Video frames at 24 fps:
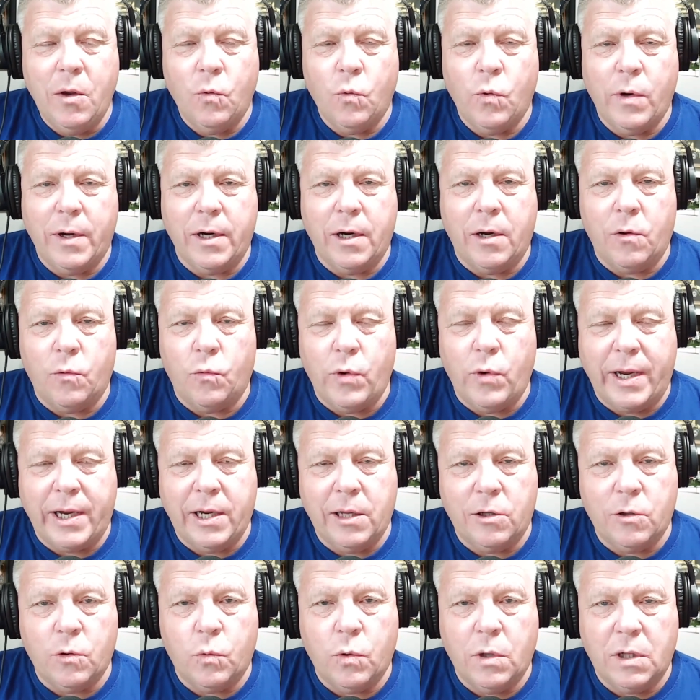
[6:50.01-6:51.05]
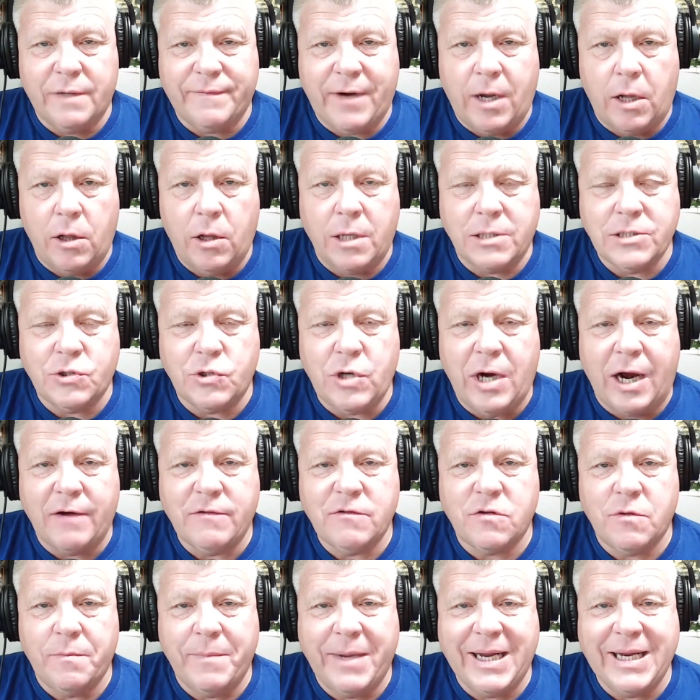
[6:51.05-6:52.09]
what a regular World of Outlaws
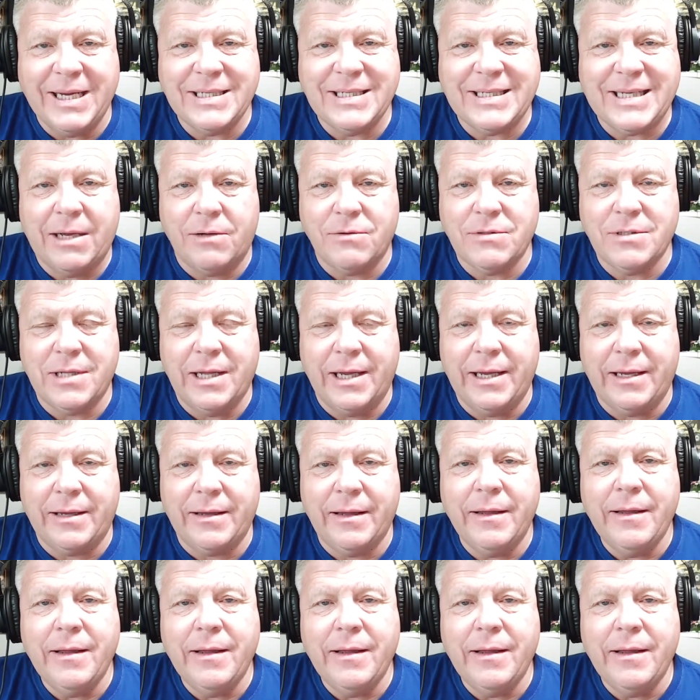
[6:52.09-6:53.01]
drivers meeting sounds like.